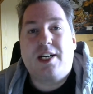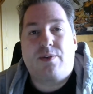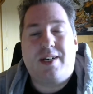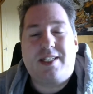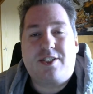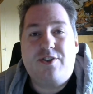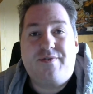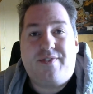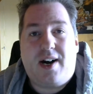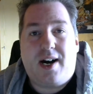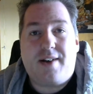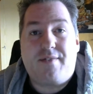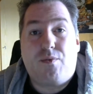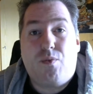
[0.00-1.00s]
Question
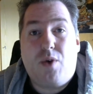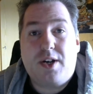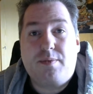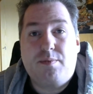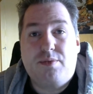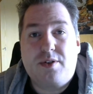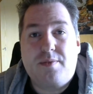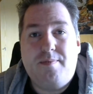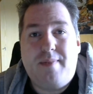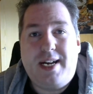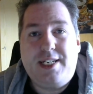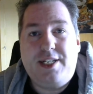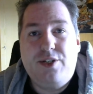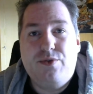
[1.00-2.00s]
5. What book
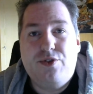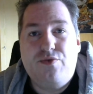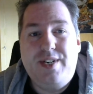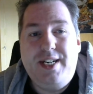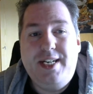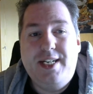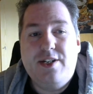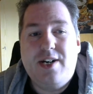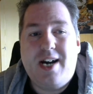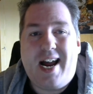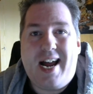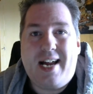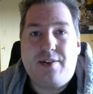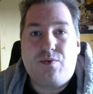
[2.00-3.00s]
made you a reader
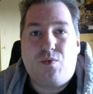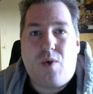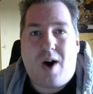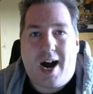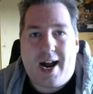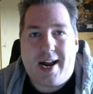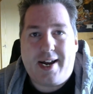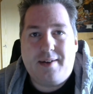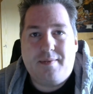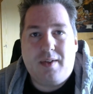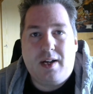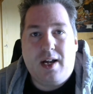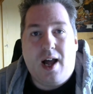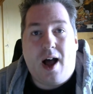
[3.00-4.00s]
and why?
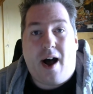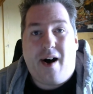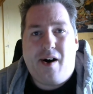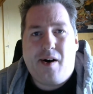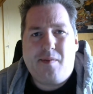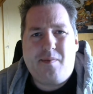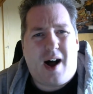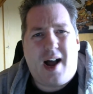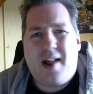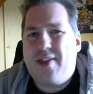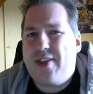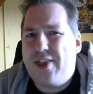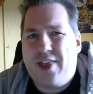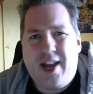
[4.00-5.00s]
I
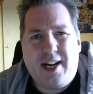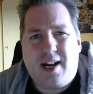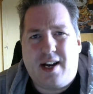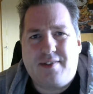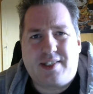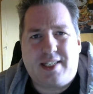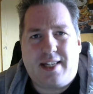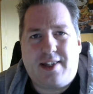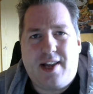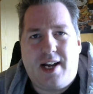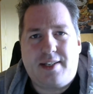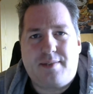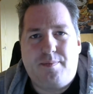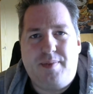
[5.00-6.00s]
think I've said
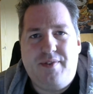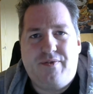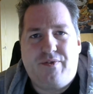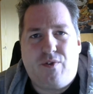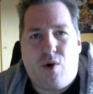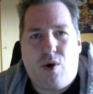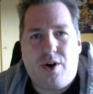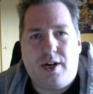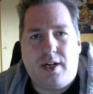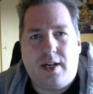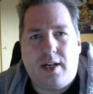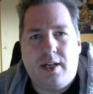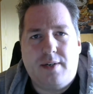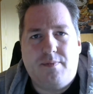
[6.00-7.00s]
that
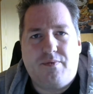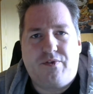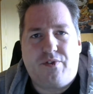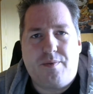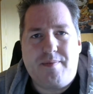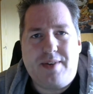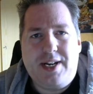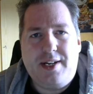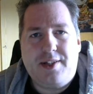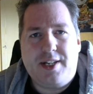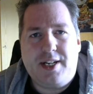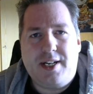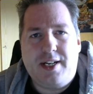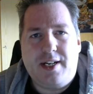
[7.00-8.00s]
before. For me,
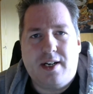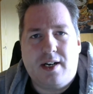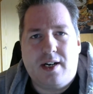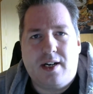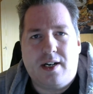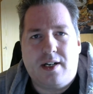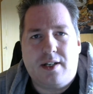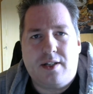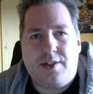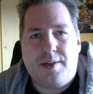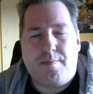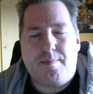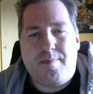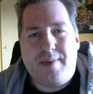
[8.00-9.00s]

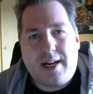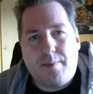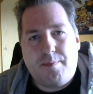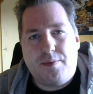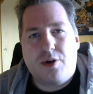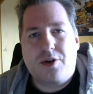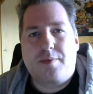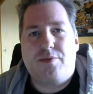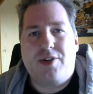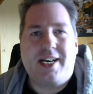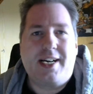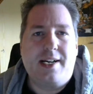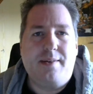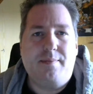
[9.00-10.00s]
the big book
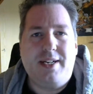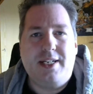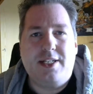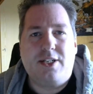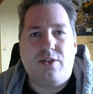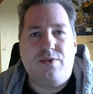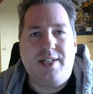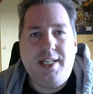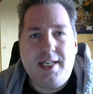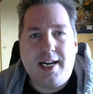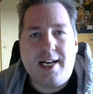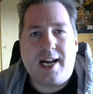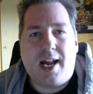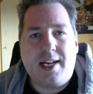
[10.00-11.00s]
bringing me into
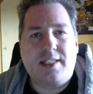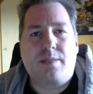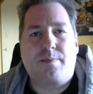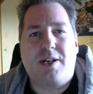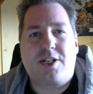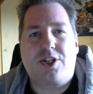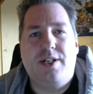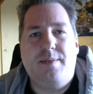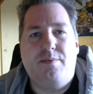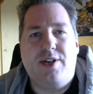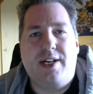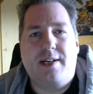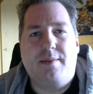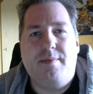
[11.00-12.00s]
reading, and especially
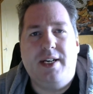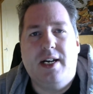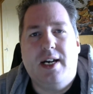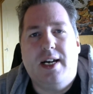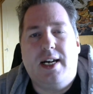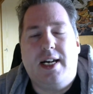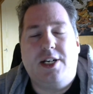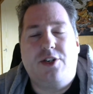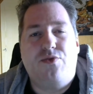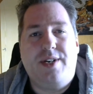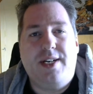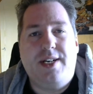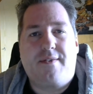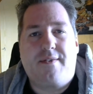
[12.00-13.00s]
bringing me into
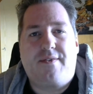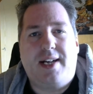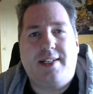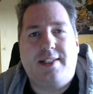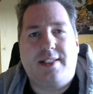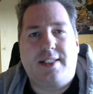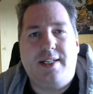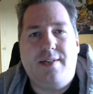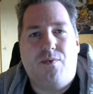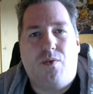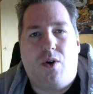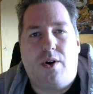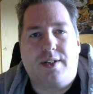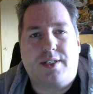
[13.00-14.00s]
reading fantasy,
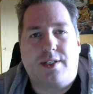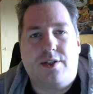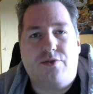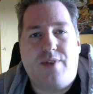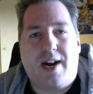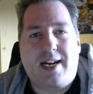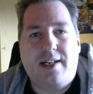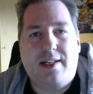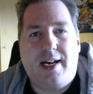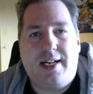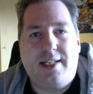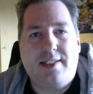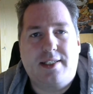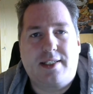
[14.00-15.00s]
was the
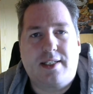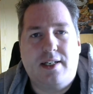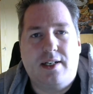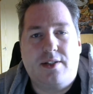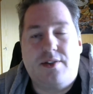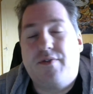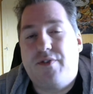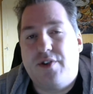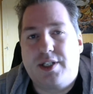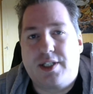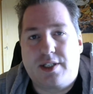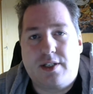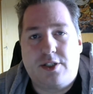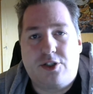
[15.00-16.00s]
Dragonlance, the
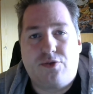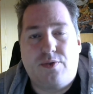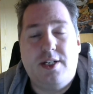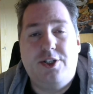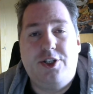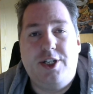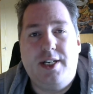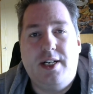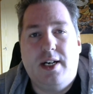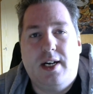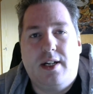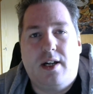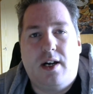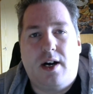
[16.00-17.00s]
first trilogy,
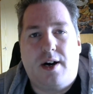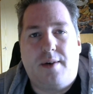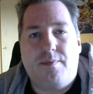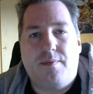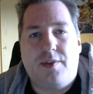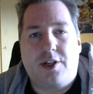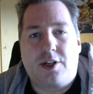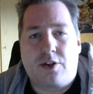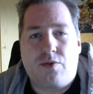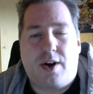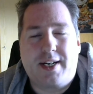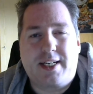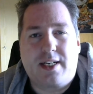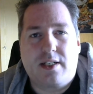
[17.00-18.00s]
the
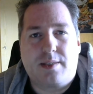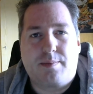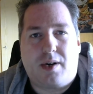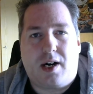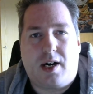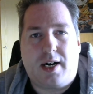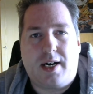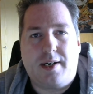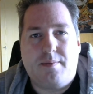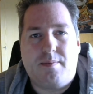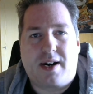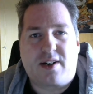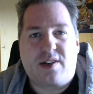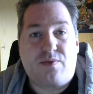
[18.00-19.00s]
Chronicles by
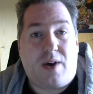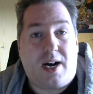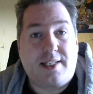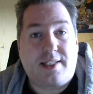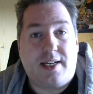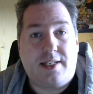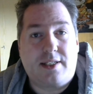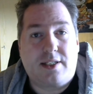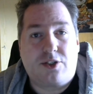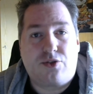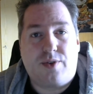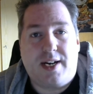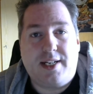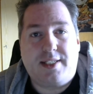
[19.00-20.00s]
Margaret Weis and
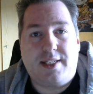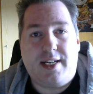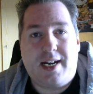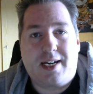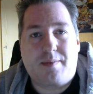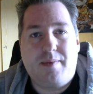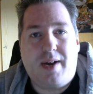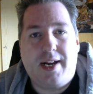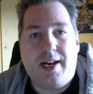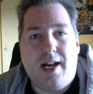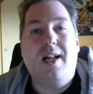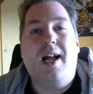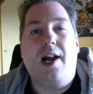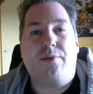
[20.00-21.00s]
Tracy Hickman.
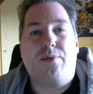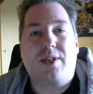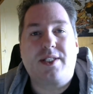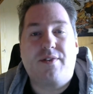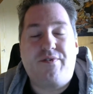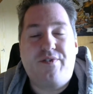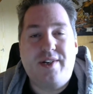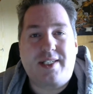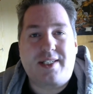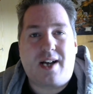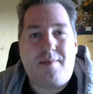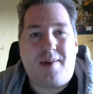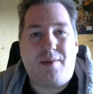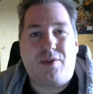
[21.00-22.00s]
It was the first
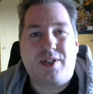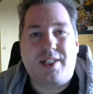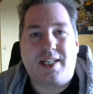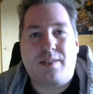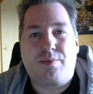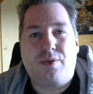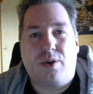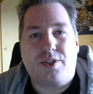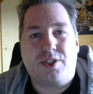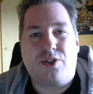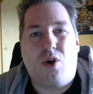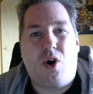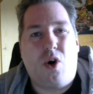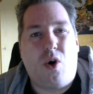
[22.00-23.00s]
time I was exposed
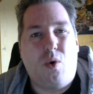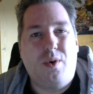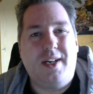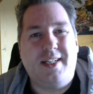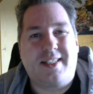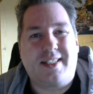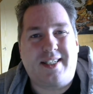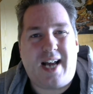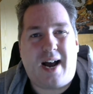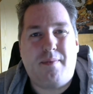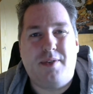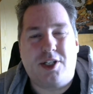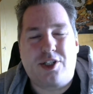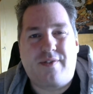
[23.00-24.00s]
to a whole
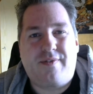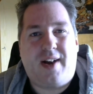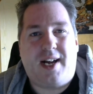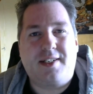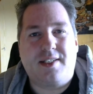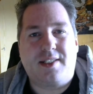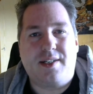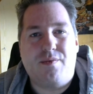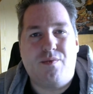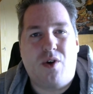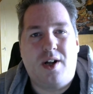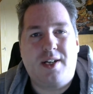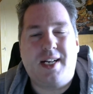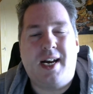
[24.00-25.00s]
established fantasy
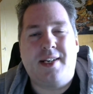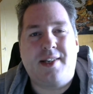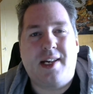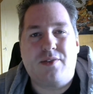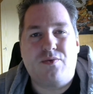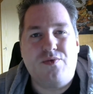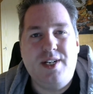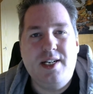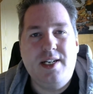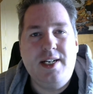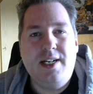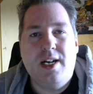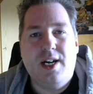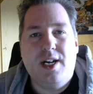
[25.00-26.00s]
world, and that
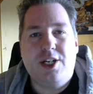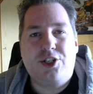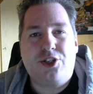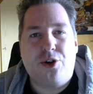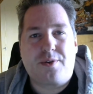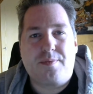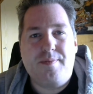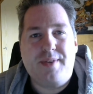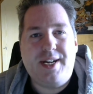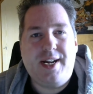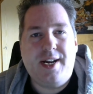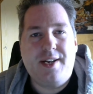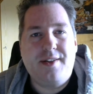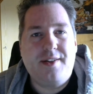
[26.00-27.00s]
really took me
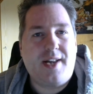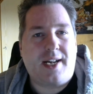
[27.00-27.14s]
in.